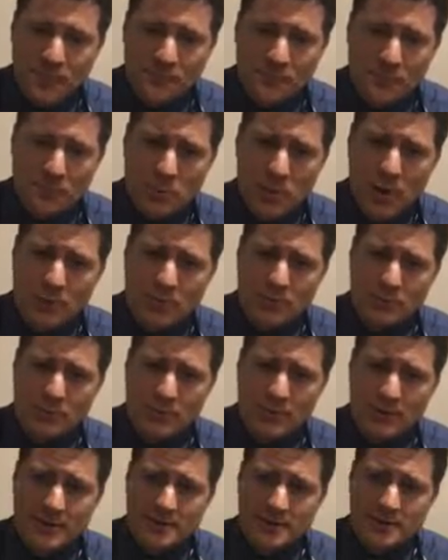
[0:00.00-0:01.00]
The problem
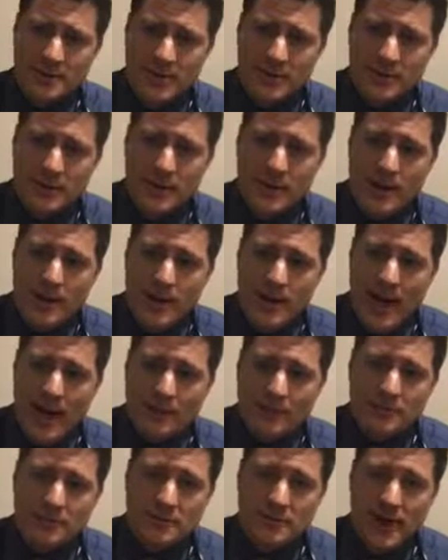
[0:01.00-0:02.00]
really is then
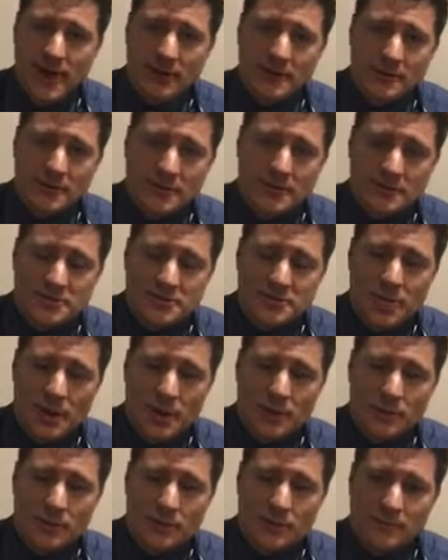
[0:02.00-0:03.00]
after the IND is
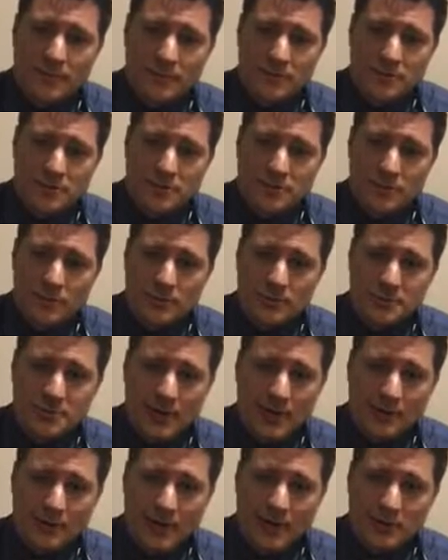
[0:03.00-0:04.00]
done, or if there's
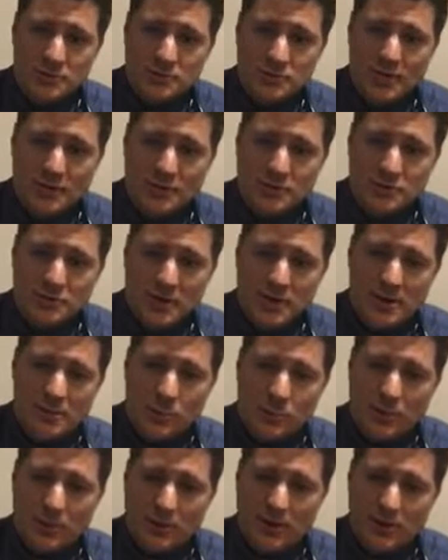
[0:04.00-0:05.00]
cellulitis without a
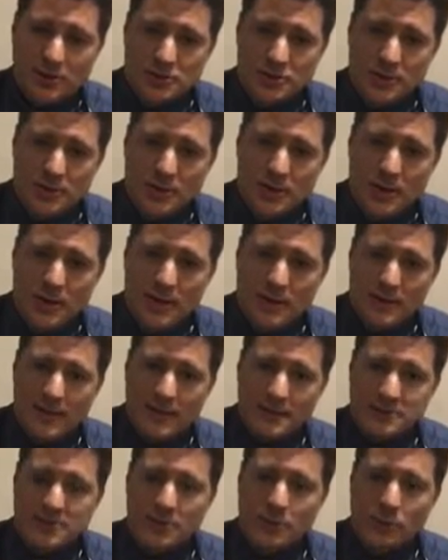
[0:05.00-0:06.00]
drainable collection,
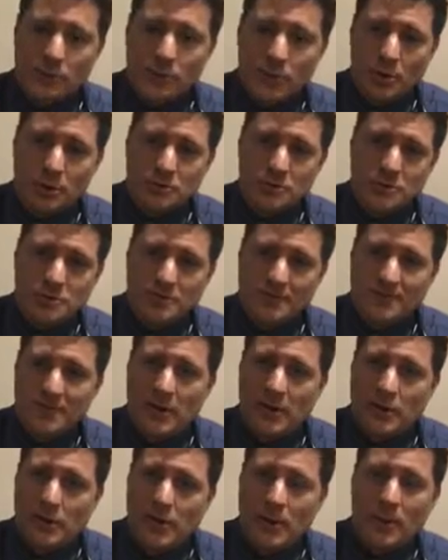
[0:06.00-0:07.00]
that single dose isn't
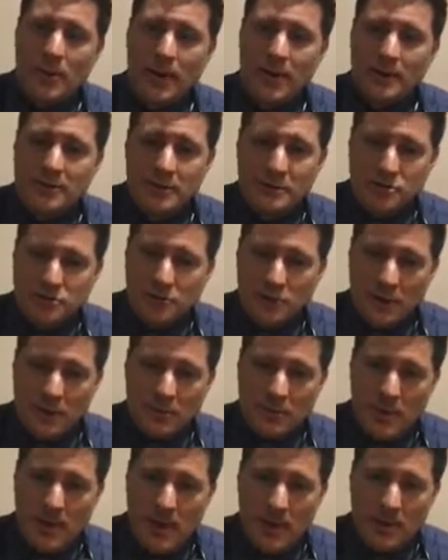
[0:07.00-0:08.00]
followed up by additional
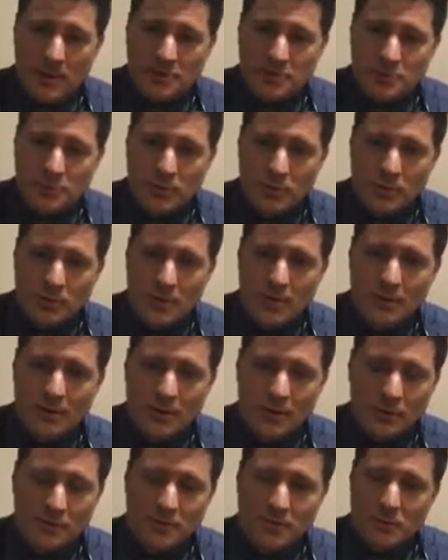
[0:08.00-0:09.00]
antibiotics. So in a
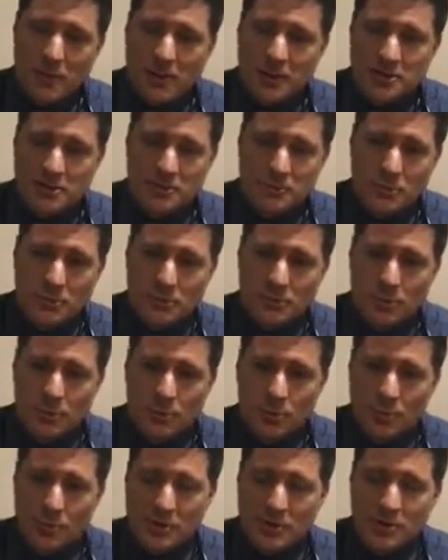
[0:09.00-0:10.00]
young, healthy patient with
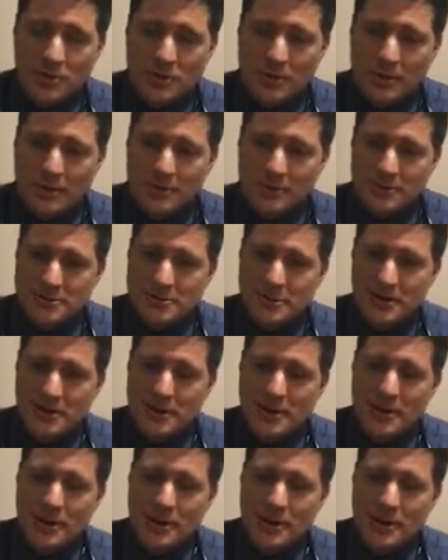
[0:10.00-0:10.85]
normal renal clearance,